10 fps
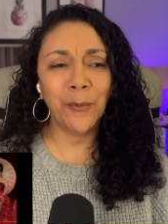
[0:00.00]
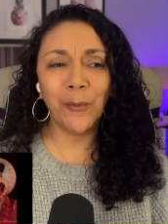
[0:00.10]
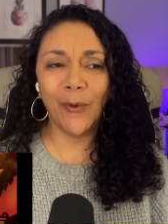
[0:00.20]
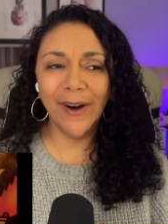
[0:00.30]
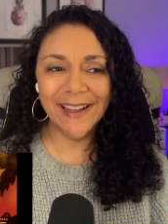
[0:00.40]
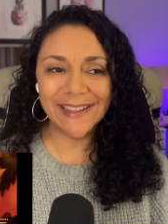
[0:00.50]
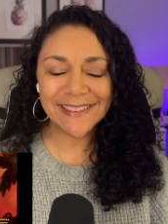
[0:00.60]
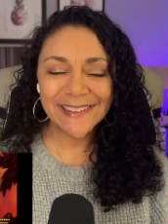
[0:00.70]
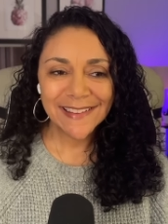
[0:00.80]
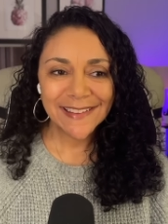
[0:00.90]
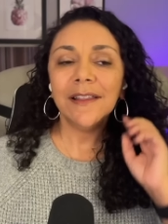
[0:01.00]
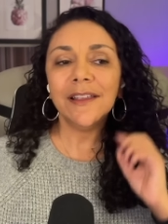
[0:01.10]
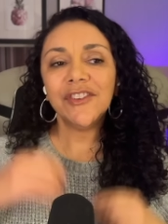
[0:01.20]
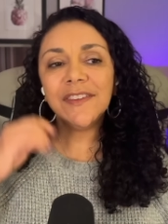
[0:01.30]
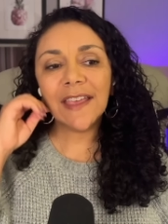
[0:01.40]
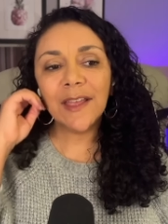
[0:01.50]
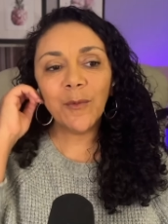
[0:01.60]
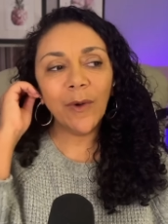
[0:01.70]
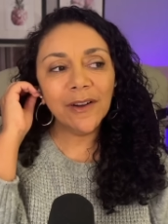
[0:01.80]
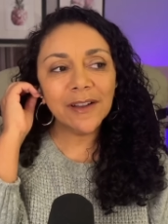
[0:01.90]
What? Is she saying
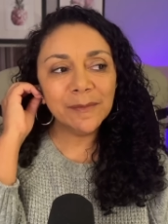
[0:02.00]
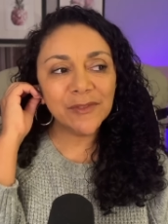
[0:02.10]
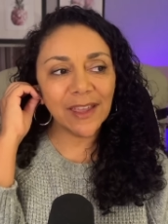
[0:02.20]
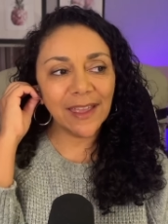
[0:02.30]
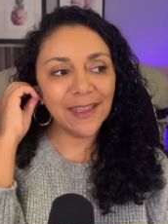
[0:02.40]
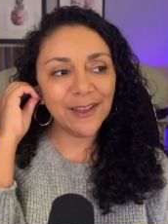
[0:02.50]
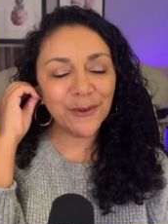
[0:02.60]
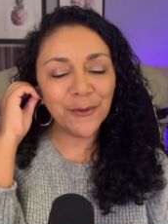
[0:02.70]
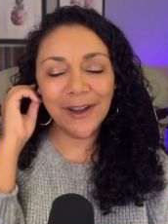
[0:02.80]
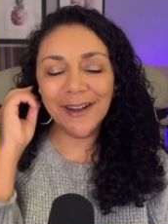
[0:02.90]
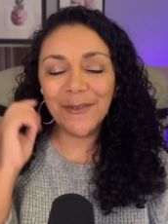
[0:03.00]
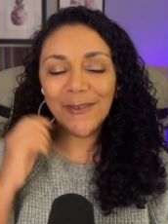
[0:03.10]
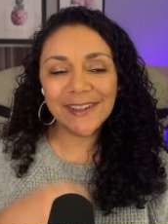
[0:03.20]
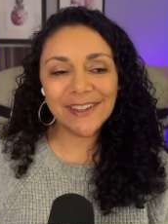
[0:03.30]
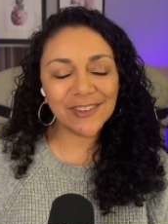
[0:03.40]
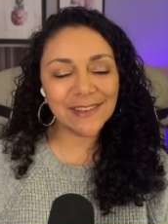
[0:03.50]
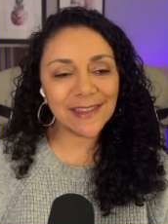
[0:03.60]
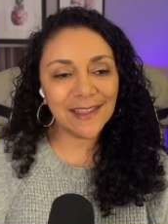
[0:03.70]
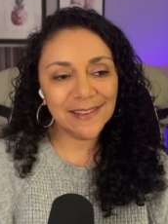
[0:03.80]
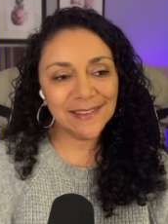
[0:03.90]
welcome to hell? What did she say?